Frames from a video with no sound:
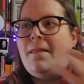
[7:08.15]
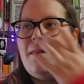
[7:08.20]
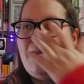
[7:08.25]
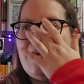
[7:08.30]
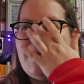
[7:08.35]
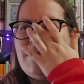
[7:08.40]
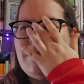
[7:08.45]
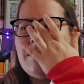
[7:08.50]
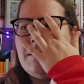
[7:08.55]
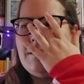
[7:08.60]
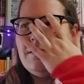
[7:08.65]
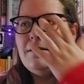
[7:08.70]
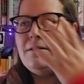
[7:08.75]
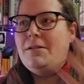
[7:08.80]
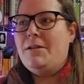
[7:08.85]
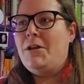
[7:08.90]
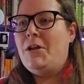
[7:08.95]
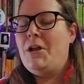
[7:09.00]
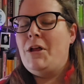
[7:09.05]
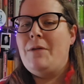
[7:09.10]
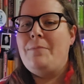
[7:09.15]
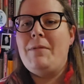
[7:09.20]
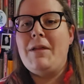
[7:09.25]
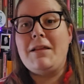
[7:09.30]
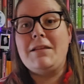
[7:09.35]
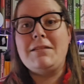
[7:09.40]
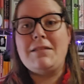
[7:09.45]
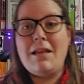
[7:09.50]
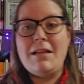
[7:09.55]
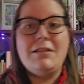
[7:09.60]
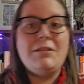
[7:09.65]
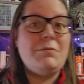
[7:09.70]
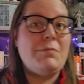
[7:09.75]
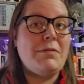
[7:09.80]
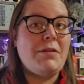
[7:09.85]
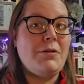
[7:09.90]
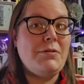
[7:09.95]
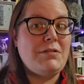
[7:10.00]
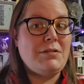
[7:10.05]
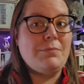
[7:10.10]
that doesn't make sense
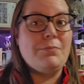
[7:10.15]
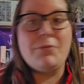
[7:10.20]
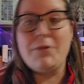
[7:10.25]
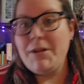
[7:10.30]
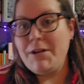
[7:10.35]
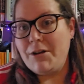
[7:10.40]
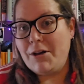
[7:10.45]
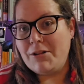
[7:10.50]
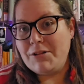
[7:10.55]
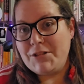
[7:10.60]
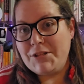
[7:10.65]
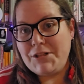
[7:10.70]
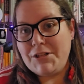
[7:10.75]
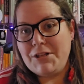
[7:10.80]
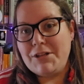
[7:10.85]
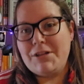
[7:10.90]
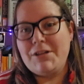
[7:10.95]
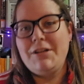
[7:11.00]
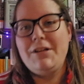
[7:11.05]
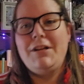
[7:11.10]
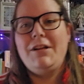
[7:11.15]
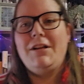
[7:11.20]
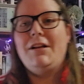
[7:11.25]
without some pre-knowledge here.